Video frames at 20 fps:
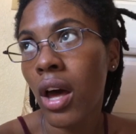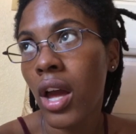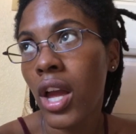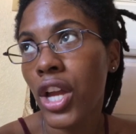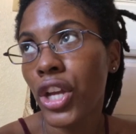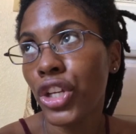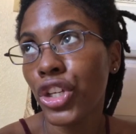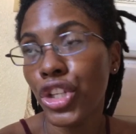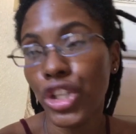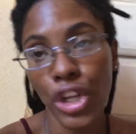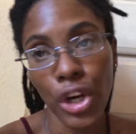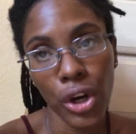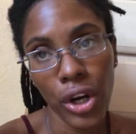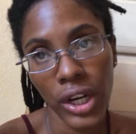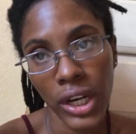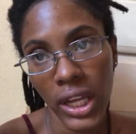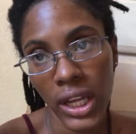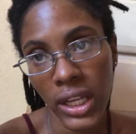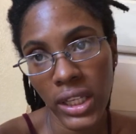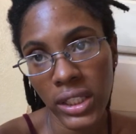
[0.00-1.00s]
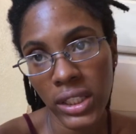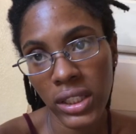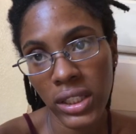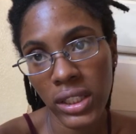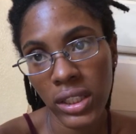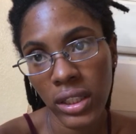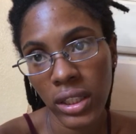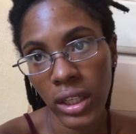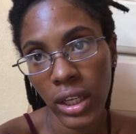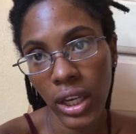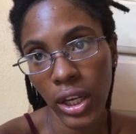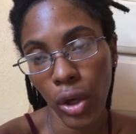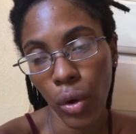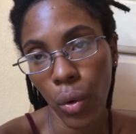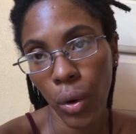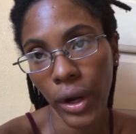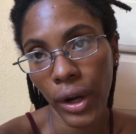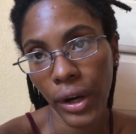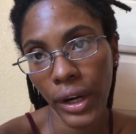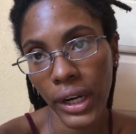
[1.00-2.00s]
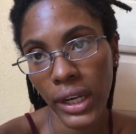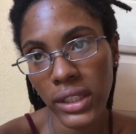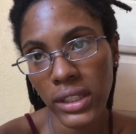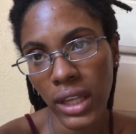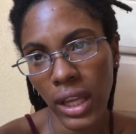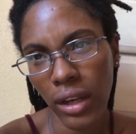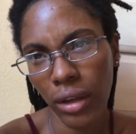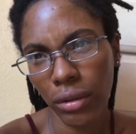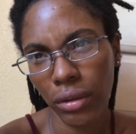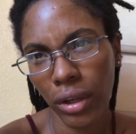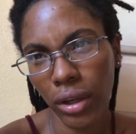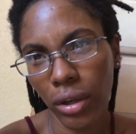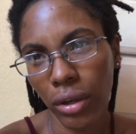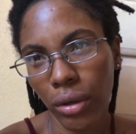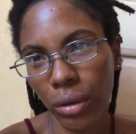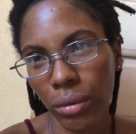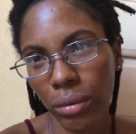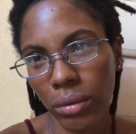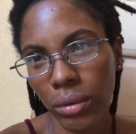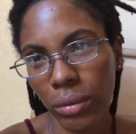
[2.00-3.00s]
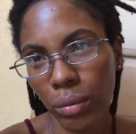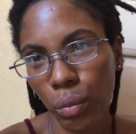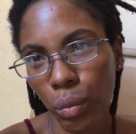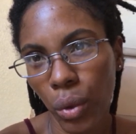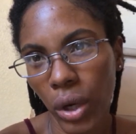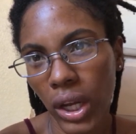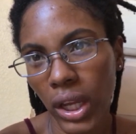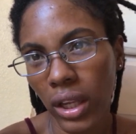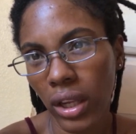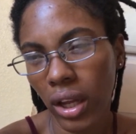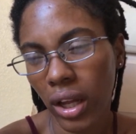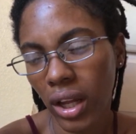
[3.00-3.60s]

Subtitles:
Uranus in Aquarius, I don't know what